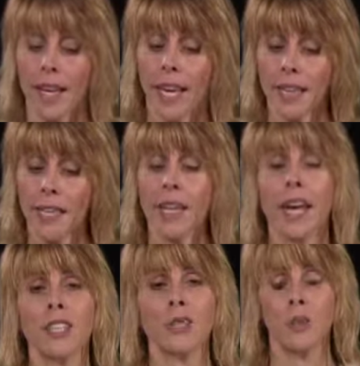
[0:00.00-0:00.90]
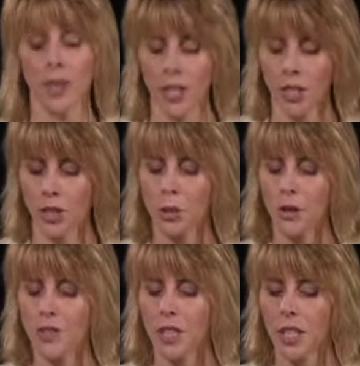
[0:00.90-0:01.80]
In connection with an issue
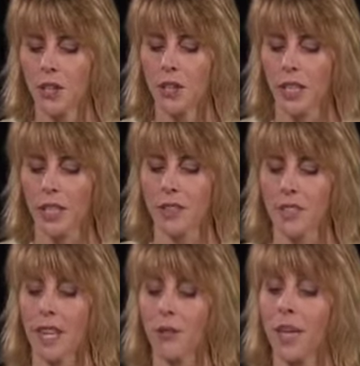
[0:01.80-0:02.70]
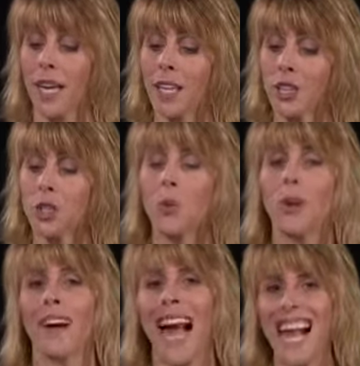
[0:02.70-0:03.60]
of securities, if the
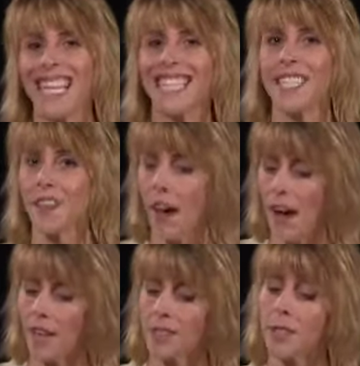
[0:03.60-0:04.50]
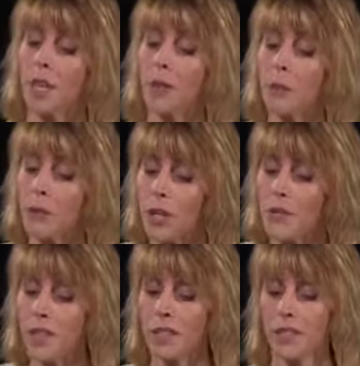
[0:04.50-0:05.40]
issuer has not
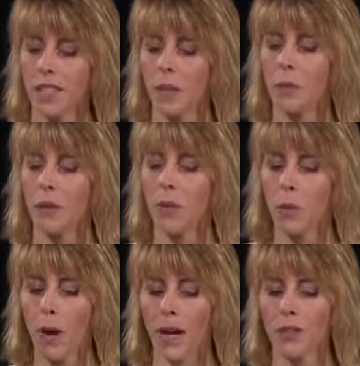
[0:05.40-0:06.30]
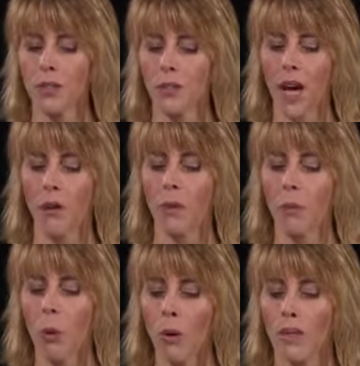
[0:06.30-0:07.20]
previously been required to file
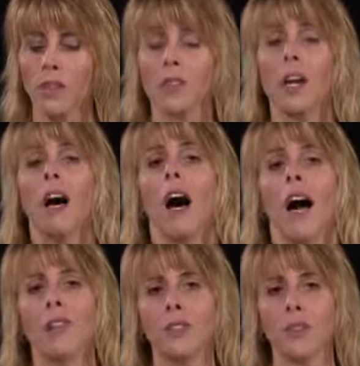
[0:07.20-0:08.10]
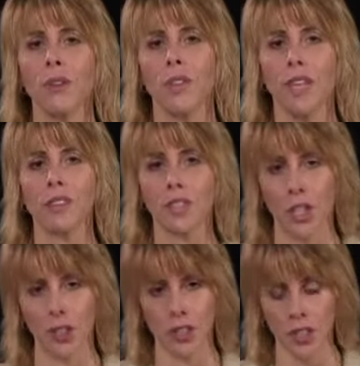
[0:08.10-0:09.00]
reports under the
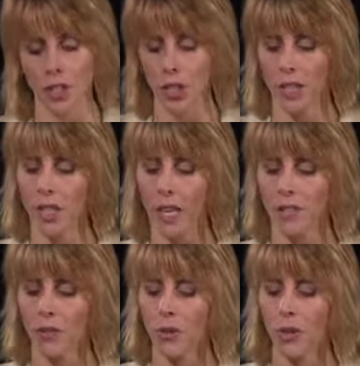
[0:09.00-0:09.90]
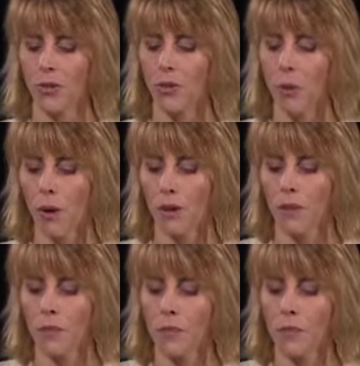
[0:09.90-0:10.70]
Securities Exchange Act of 34,